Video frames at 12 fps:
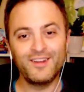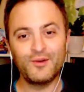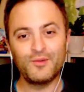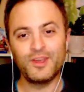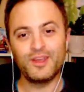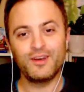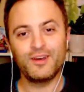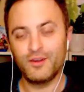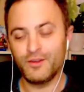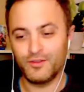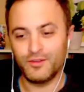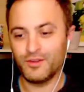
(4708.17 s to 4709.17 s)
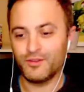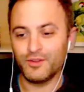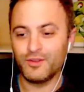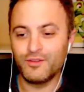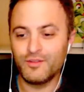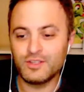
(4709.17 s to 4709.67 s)
We
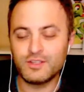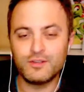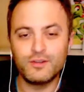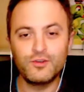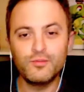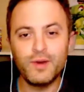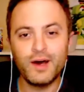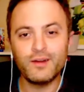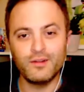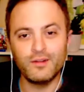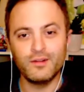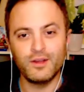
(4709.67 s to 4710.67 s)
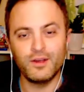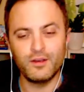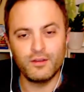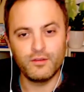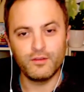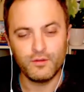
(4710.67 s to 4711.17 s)
this new model
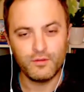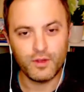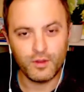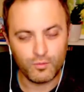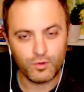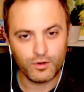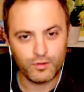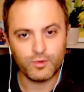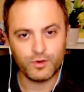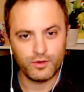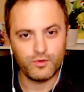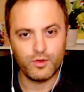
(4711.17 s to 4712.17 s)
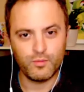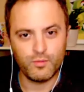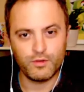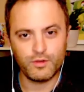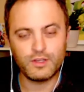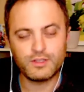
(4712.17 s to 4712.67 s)
that we're doing
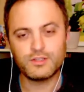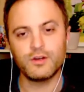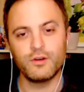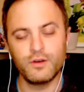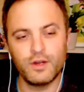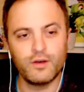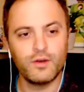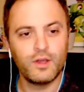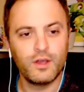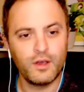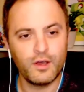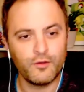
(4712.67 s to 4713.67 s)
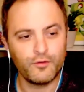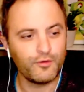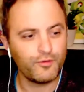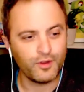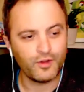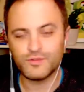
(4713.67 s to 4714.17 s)
with Kickstarter now.
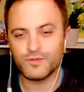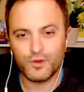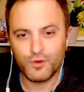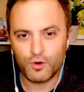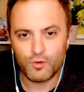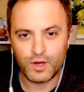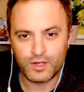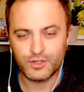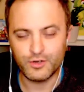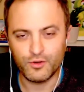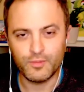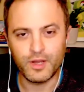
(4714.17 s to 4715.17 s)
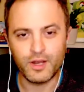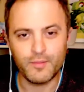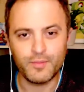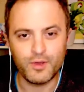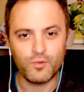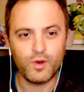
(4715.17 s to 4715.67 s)
For those of you who are watching who might not
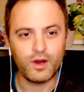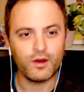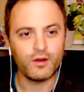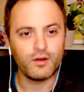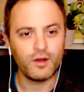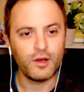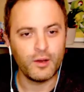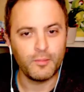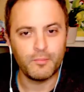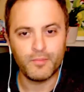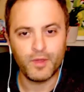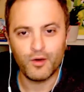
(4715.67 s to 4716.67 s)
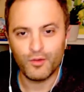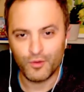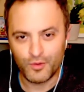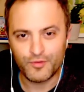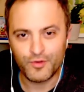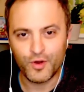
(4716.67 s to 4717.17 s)
be aware, although
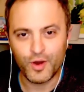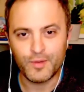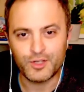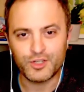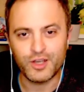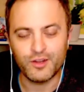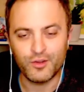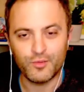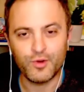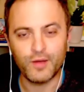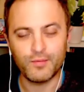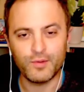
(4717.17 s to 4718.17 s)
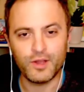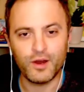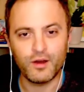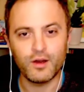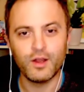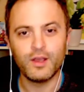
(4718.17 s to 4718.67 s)
if you're on my channel, you probably
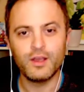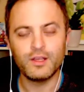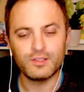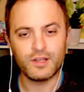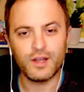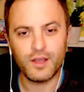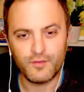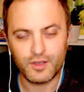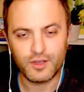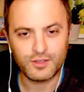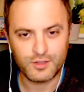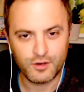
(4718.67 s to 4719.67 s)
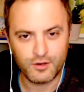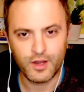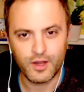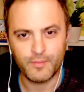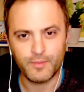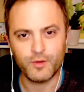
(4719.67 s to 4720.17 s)
are, is that I have a Kickstarter
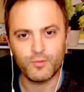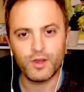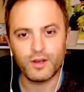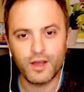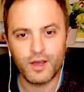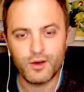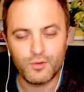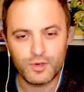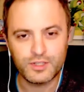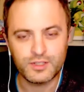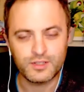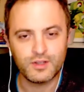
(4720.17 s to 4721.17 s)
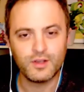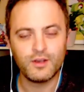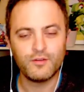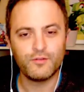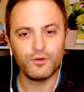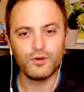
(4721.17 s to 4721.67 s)
happening right now, which is
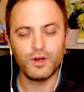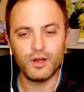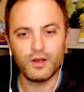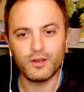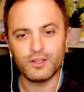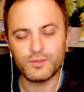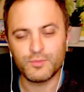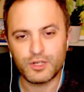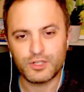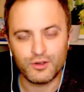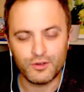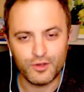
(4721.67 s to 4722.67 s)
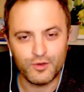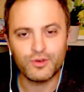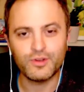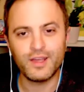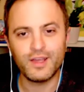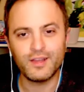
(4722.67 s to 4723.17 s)
for it's a project called
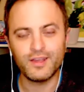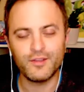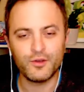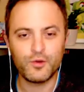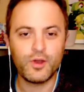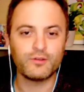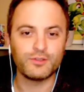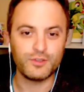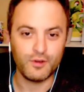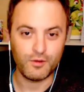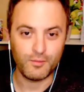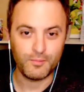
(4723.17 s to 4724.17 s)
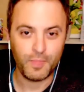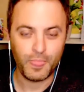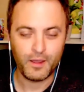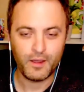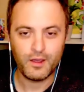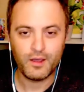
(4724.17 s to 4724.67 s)
Ukulele and the Crecklestone.
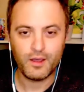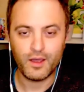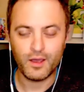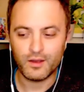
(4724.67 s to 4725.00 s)
And